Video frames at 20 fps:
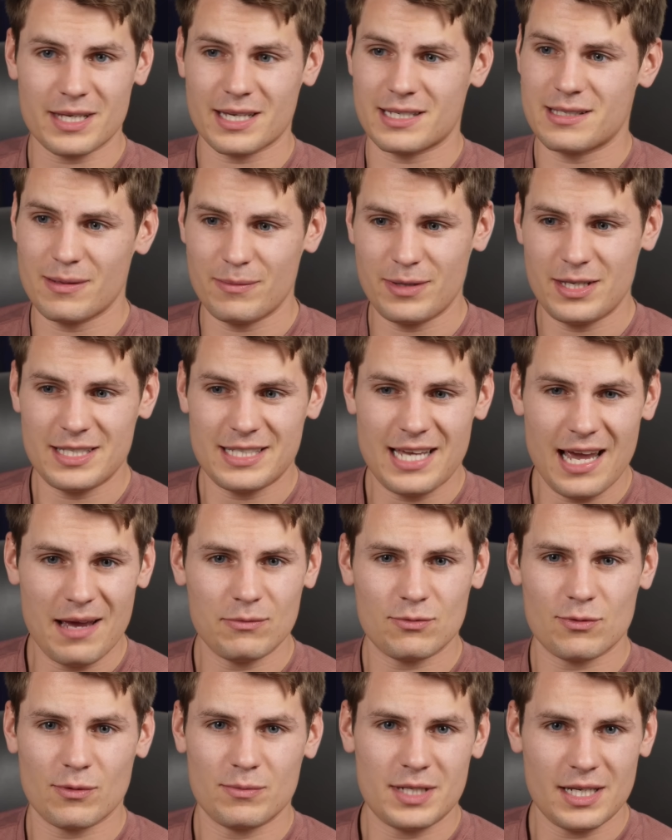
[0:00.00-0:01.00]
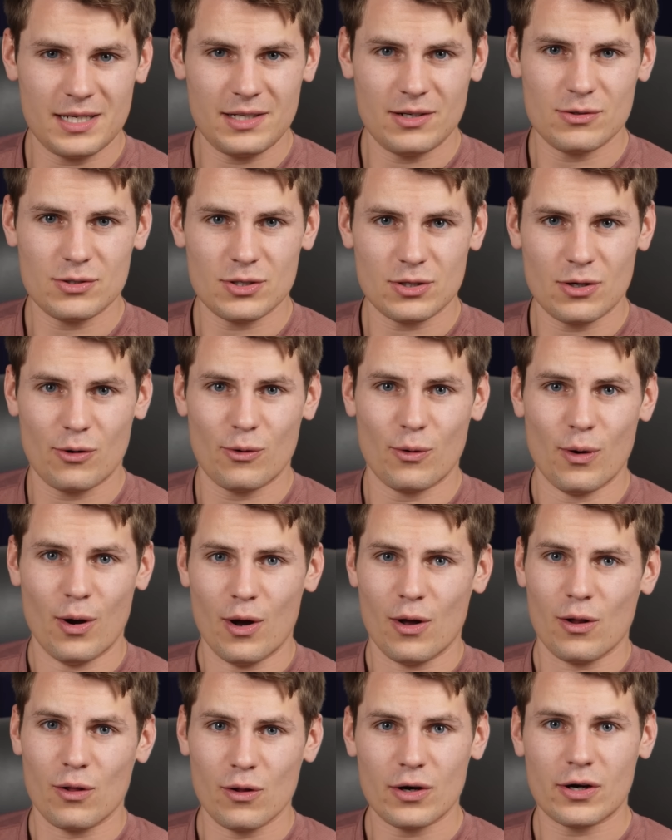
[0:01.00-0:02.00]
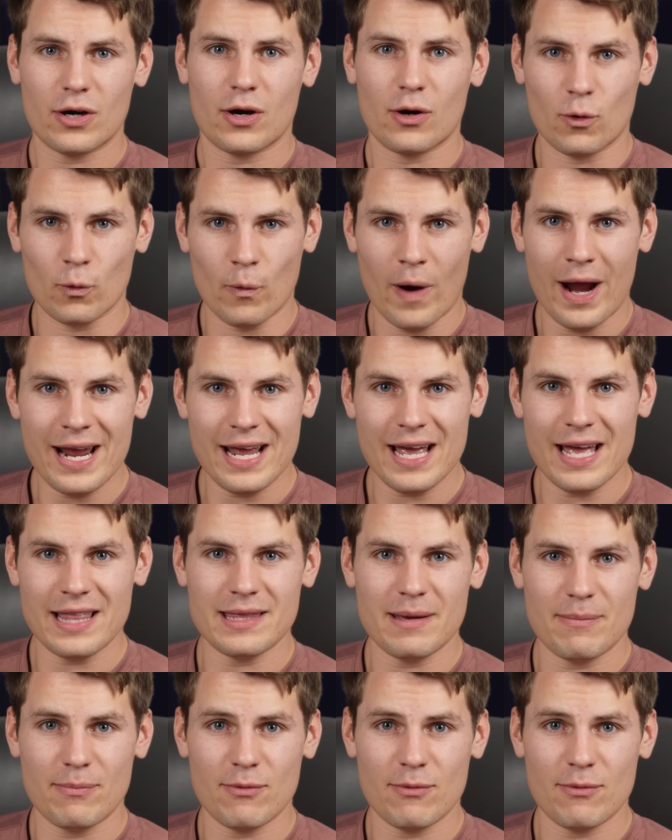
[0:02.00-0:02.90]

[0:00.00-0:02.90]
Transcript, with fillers: Like some of these games from 10 years ago look great and they,